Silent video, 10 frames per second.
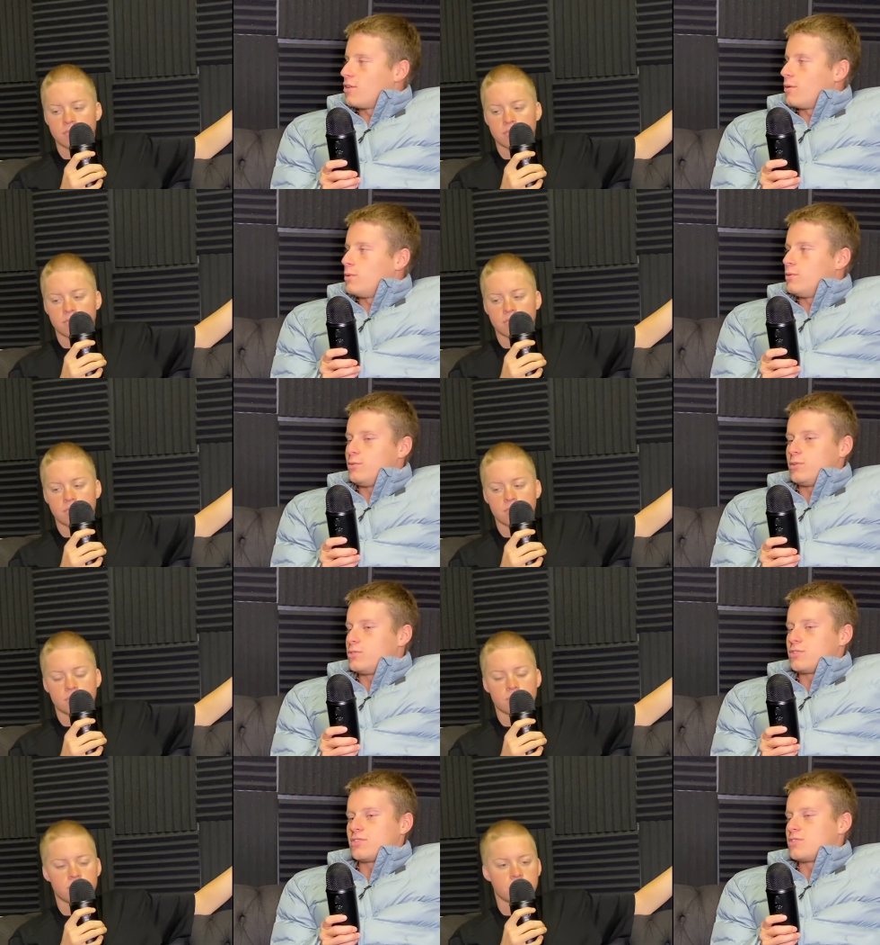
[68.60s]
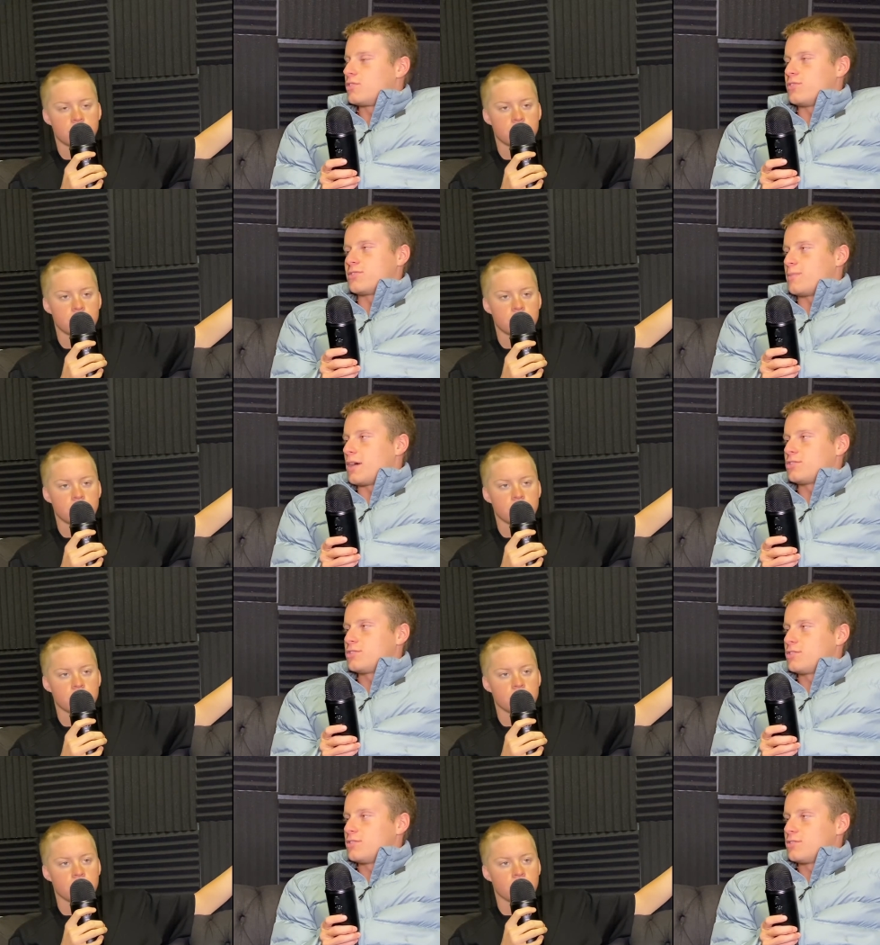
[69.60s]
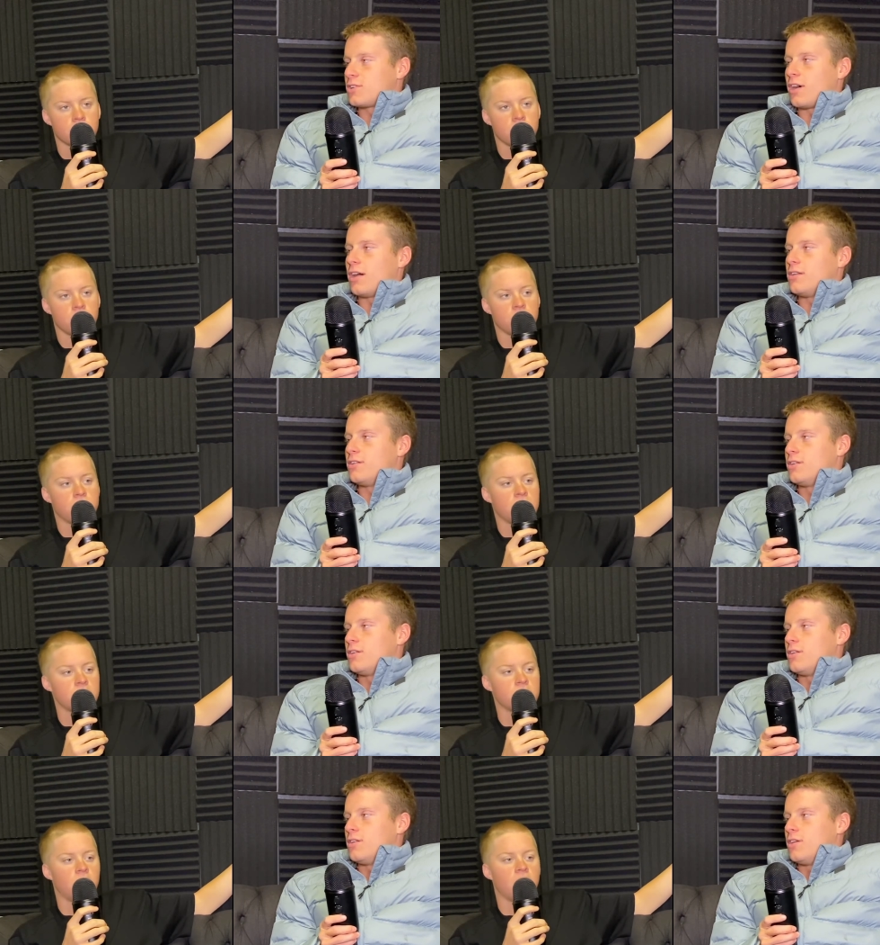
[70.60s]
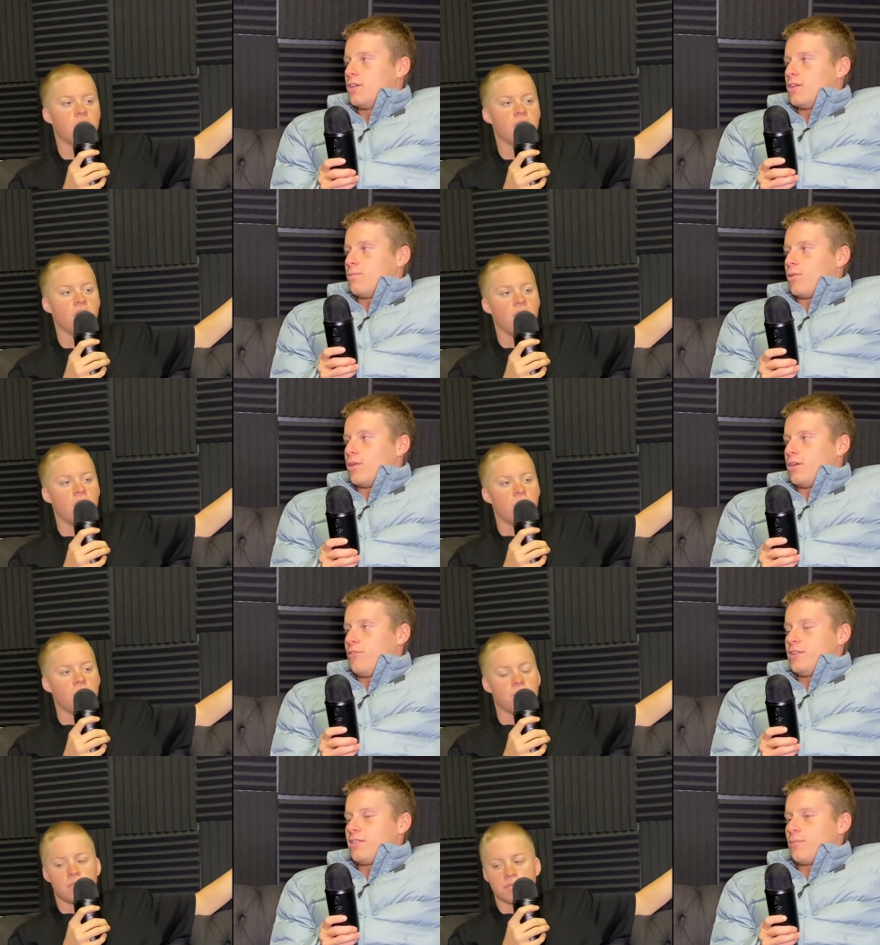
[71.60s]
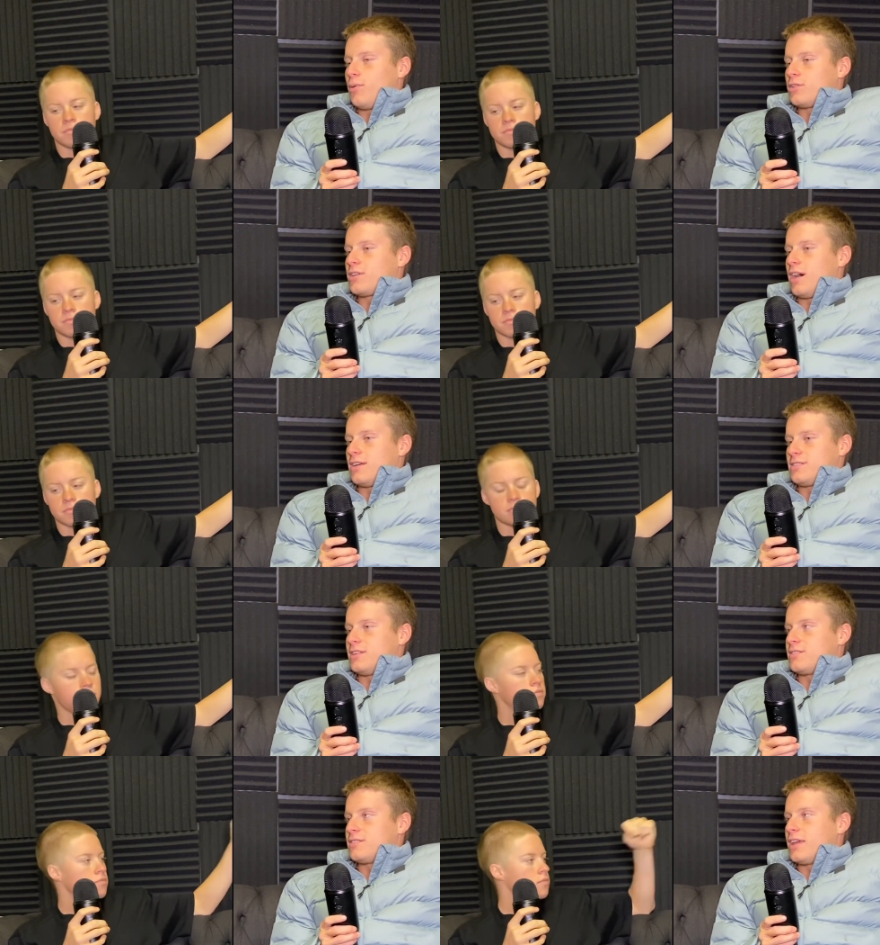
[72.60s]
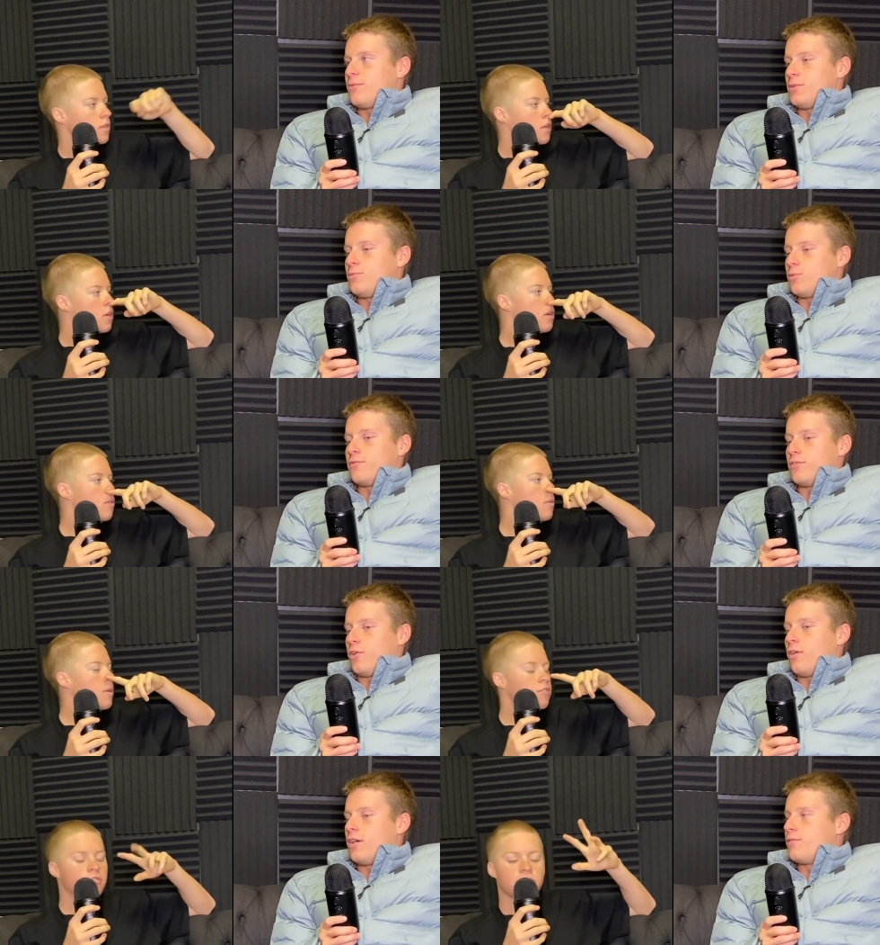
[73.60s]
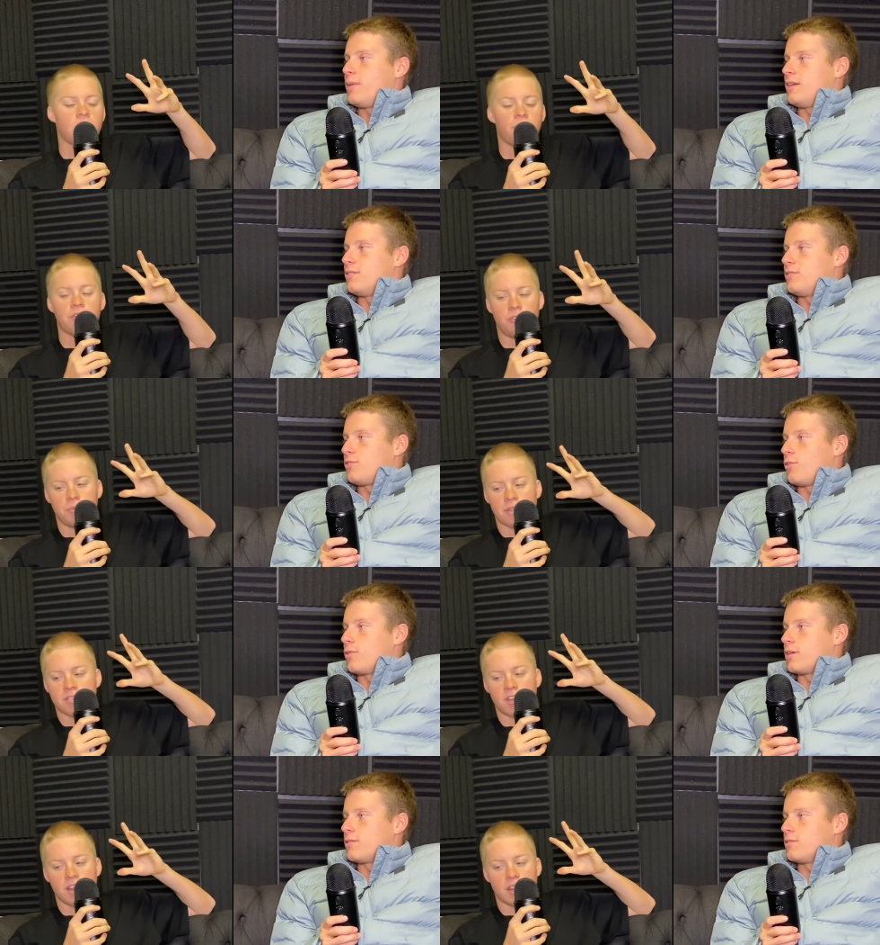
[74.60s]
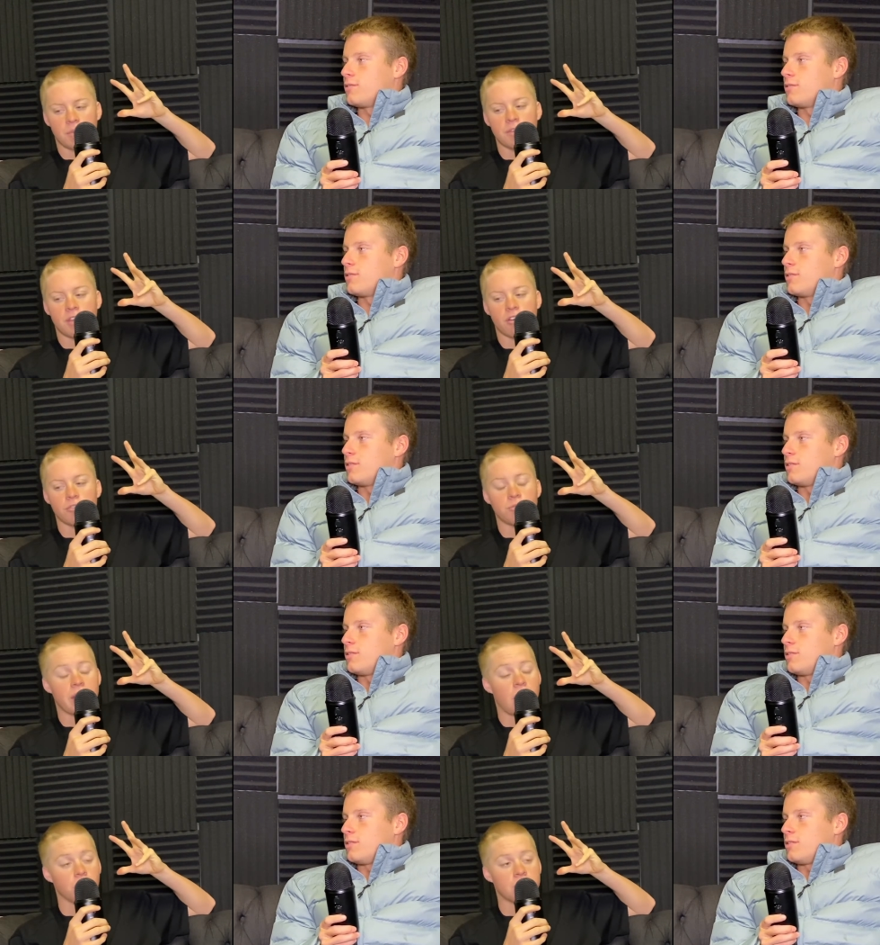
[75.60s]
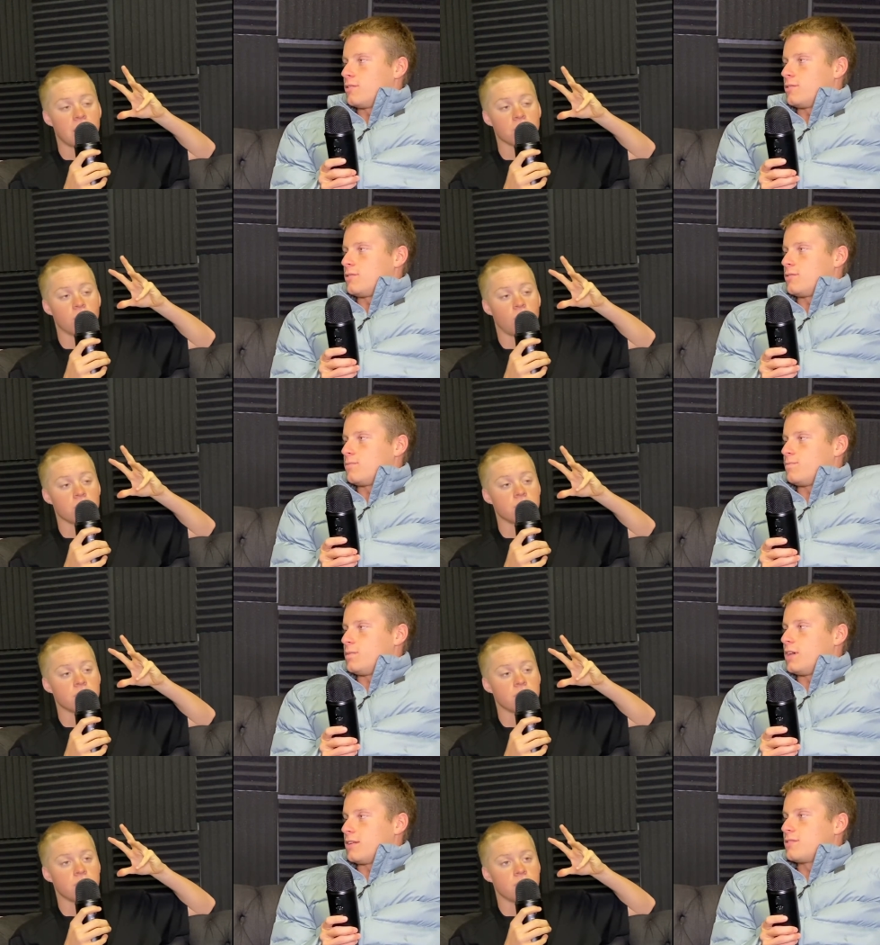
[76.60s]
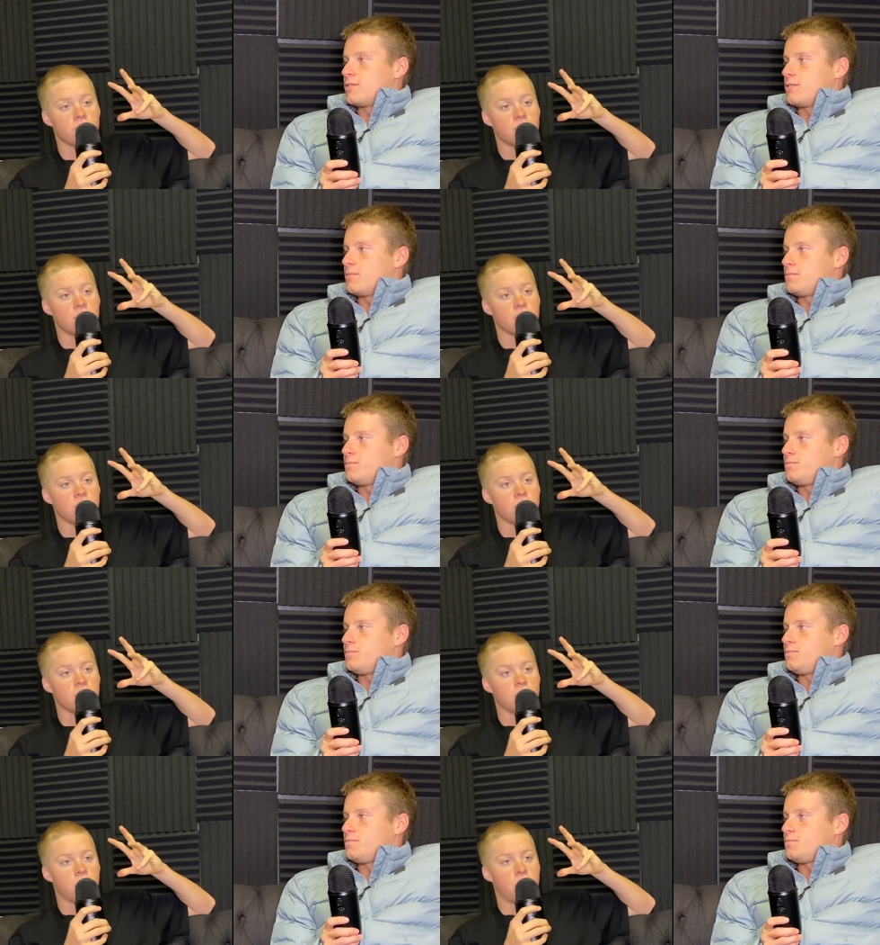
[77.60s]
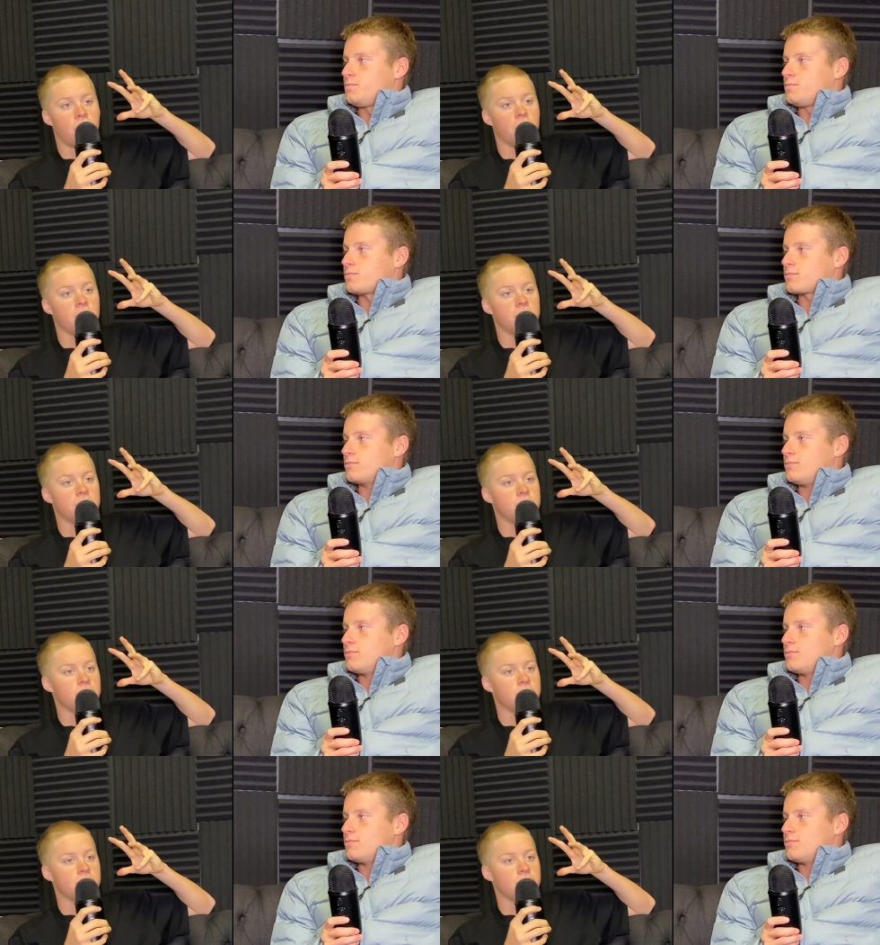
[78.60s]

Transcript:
Speaker 1: ago, and we, we were just so smashed, tired. So smashed, tired. Bro, if we did the podcast yesterday, we would have. went
Speaker 2: to the recovery room talking. yesterday, and let me tell you, it helped out a lot. Yes, But